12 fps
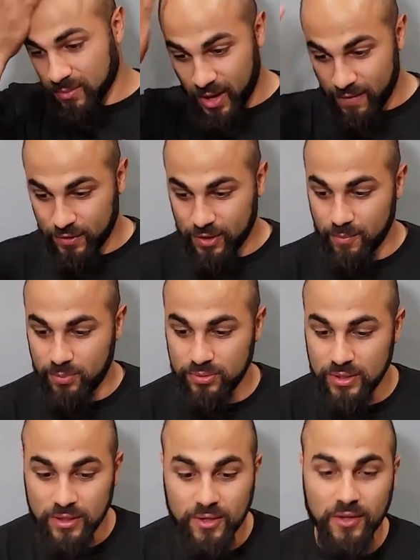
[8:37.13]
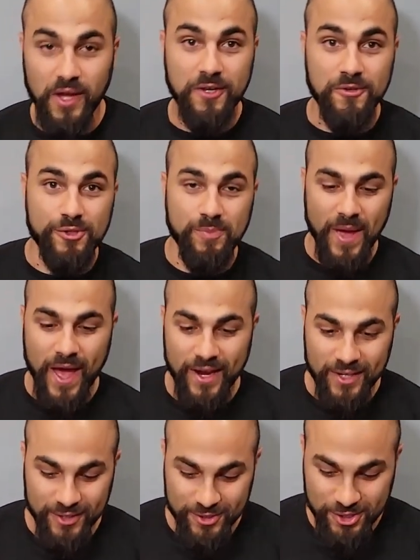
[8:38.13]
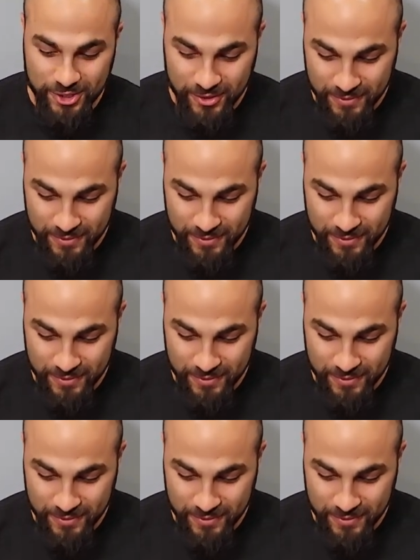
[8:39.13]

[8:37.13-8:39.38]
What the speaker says: to have a complete collector's package.